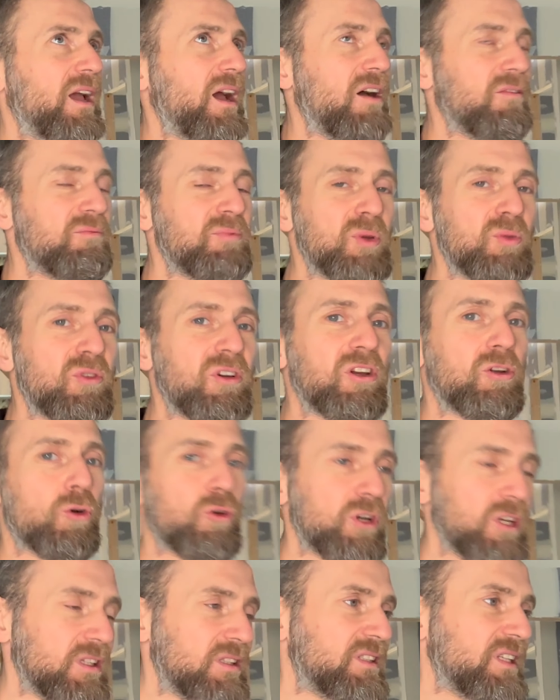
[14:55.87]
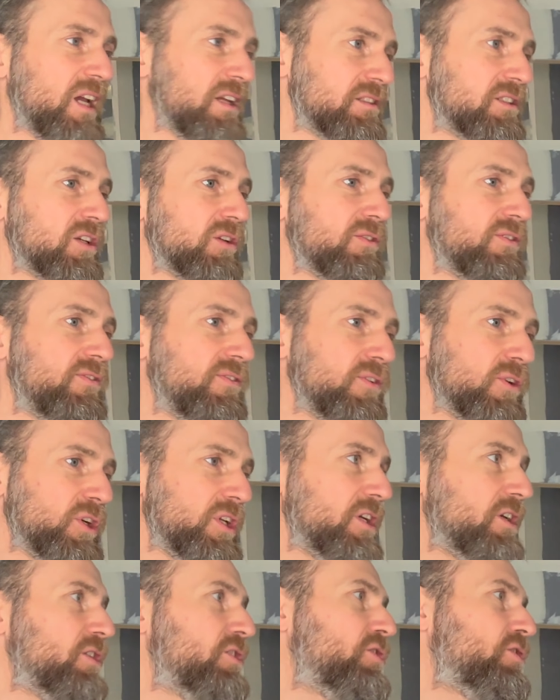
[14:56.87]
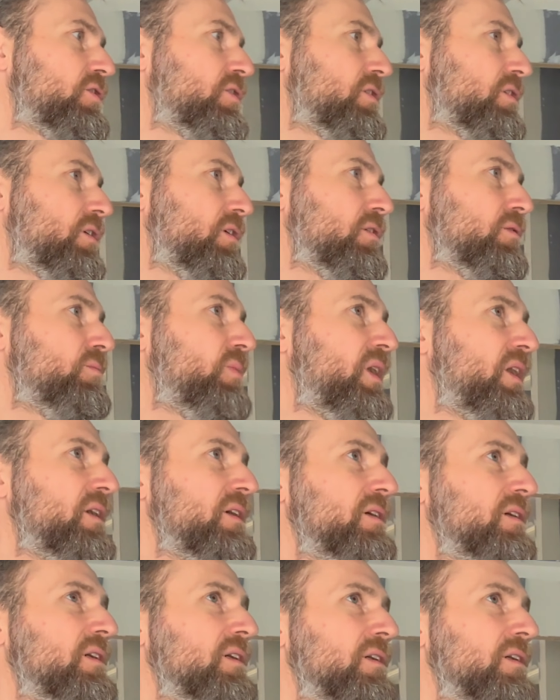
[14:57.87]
I've been recording tons of footage on my